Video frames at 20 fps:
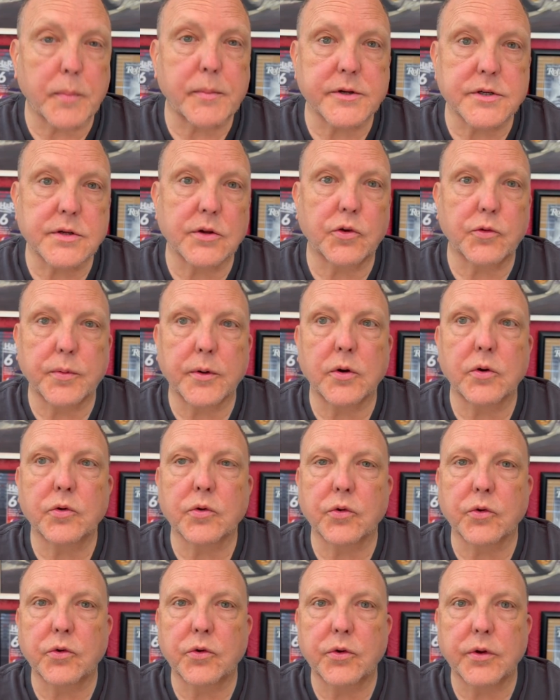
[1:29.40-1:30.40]

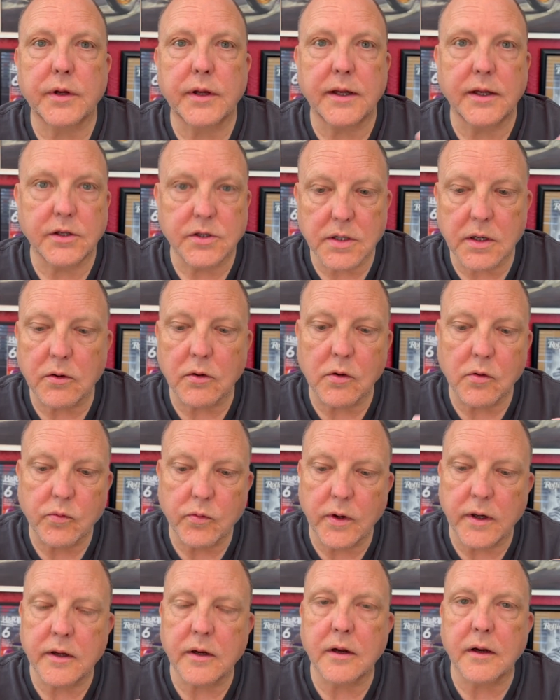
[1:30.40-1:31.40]
disposals in general
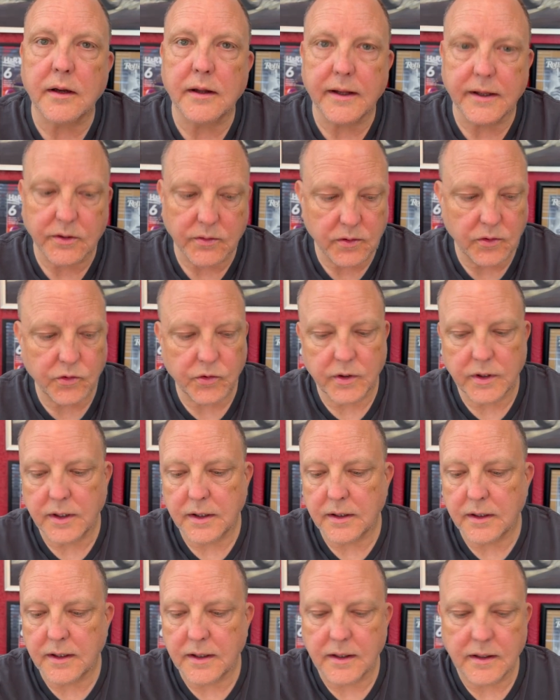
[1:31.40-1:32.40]
run on
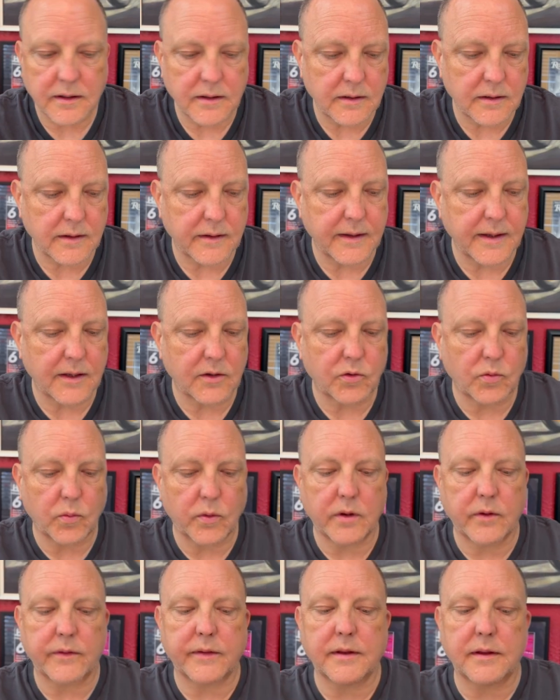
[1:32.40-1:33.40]
electricity, and that's
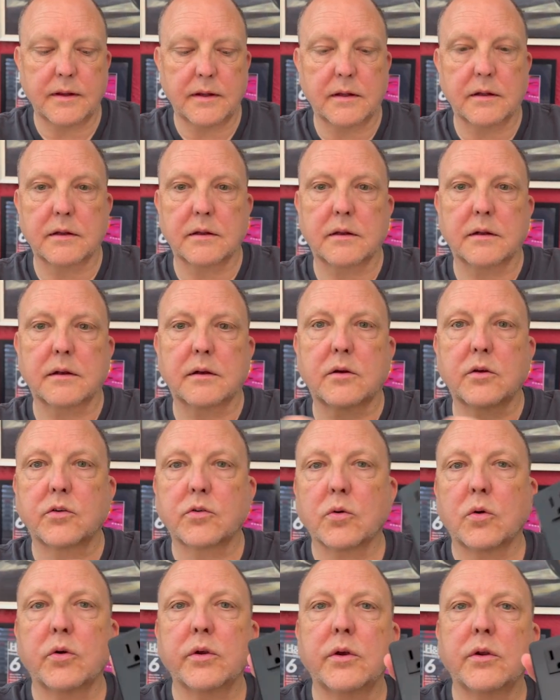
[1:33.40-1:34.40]
where the
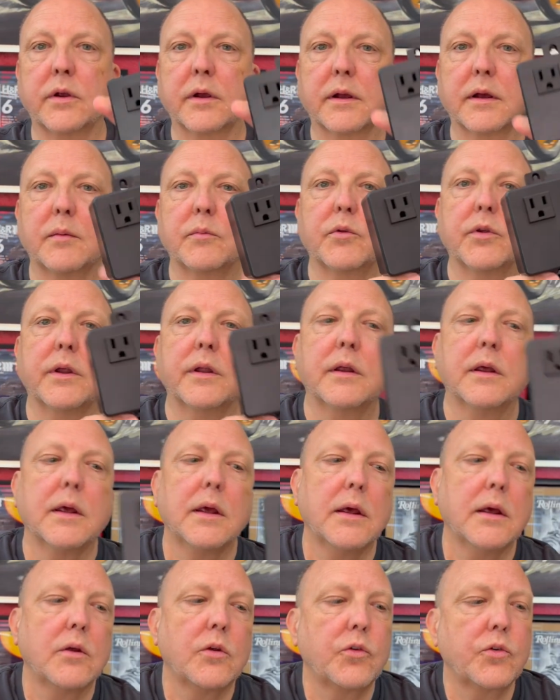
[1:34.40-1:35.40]
control unit comes in.
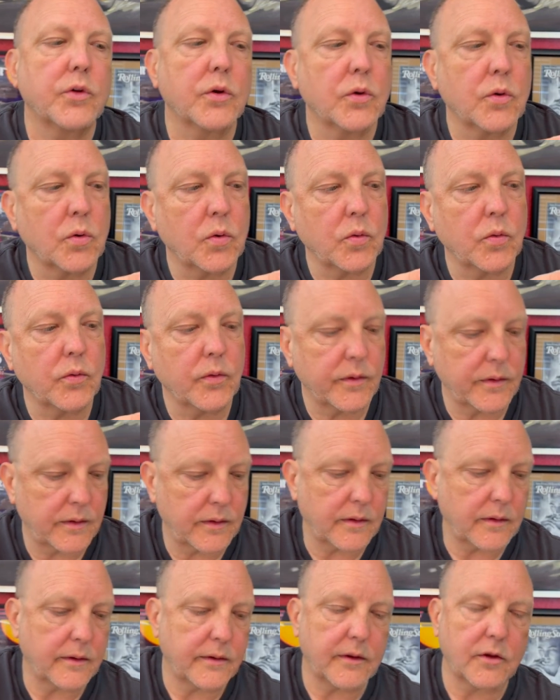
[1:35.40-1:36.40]
So
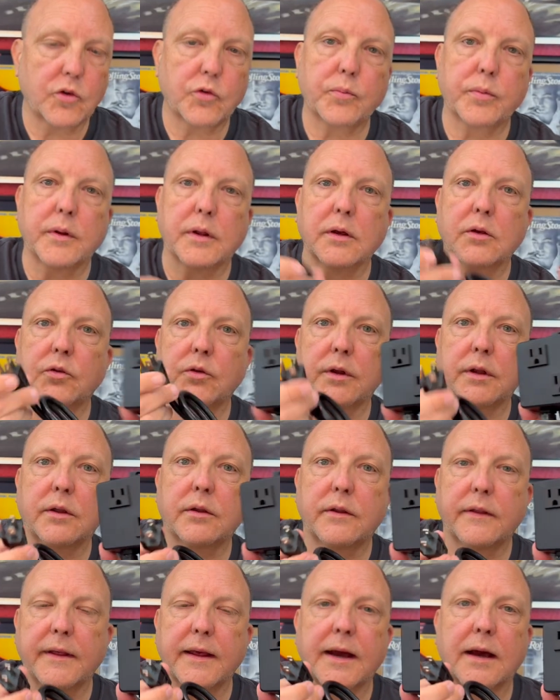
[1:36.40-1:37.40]
this plugs
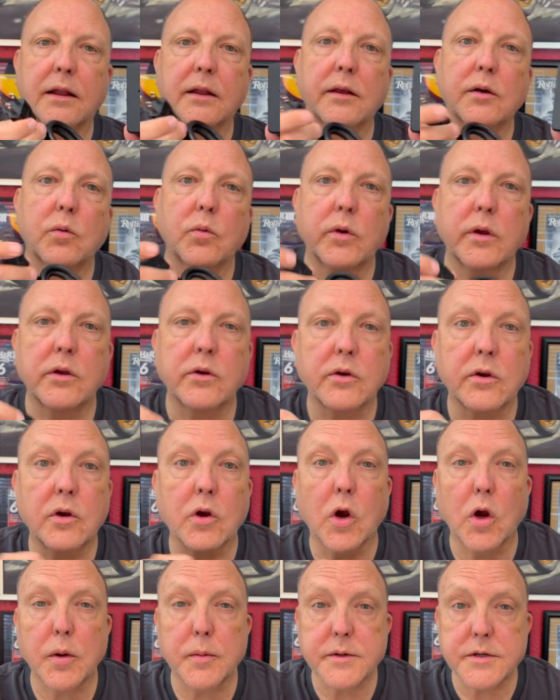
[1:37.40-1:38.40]
into the outlet where your
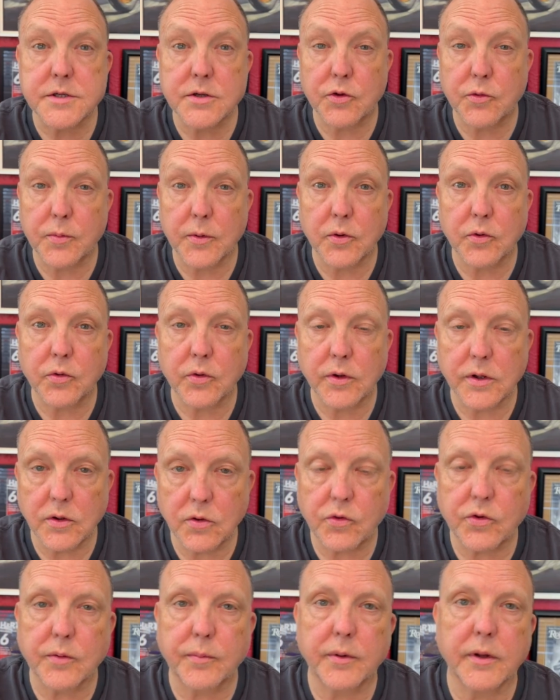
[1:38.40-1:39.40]
garbage disposal
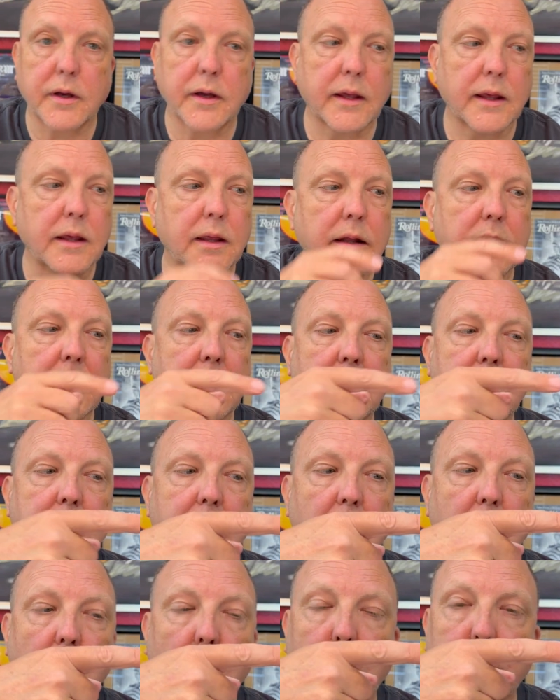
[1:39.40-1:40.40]
used to plug in, and the
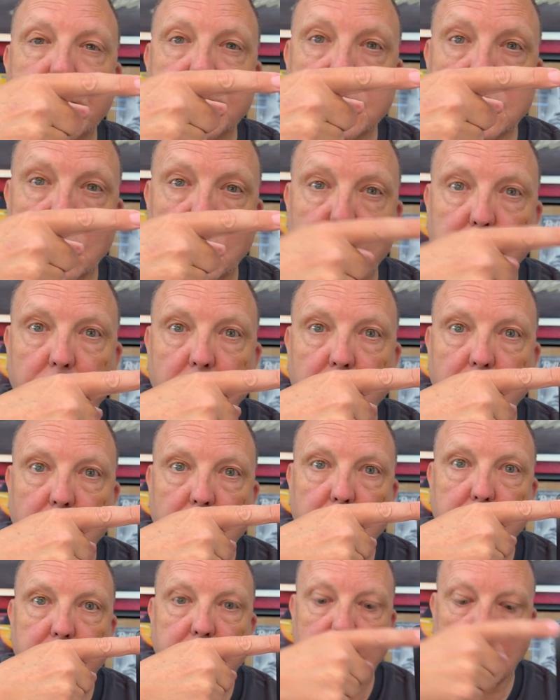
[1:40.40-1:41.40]
garbage
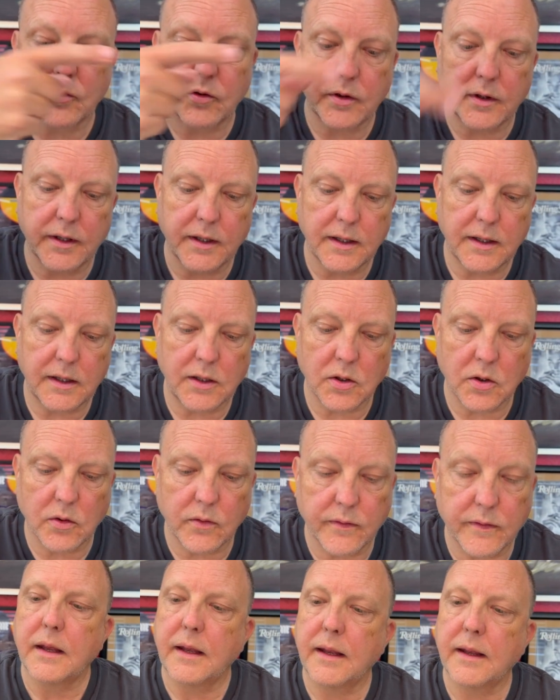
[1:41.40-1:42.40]
disposal plugs into
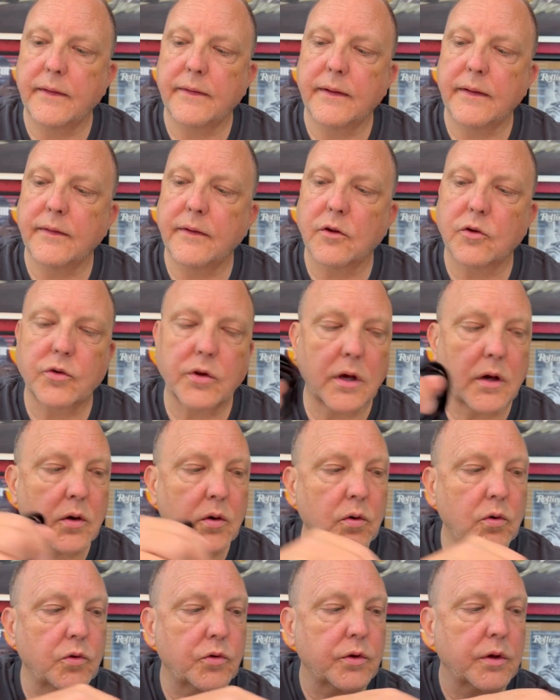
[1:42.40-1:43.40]
here, and then this
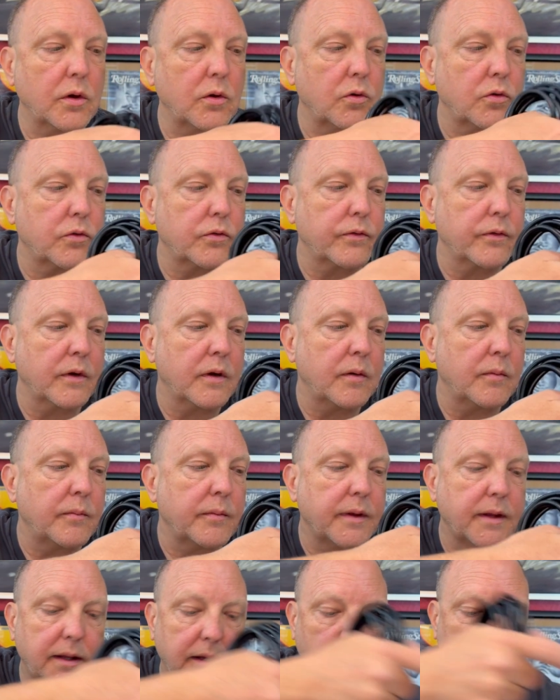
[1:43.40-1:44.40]
hose goes
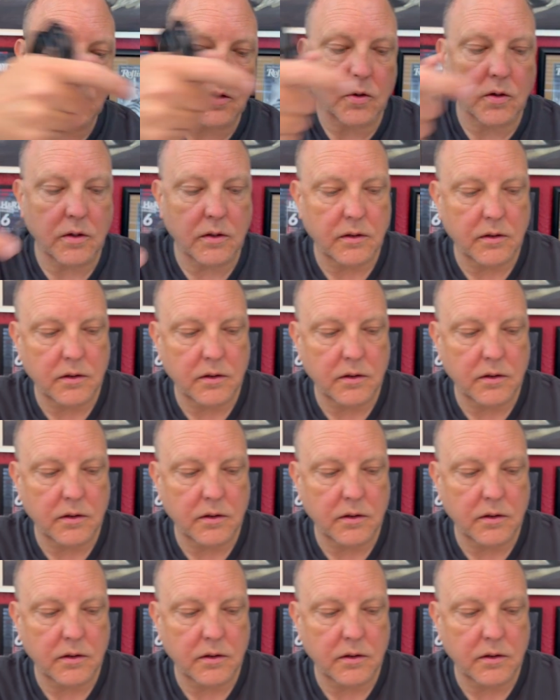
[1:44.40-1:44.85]
from here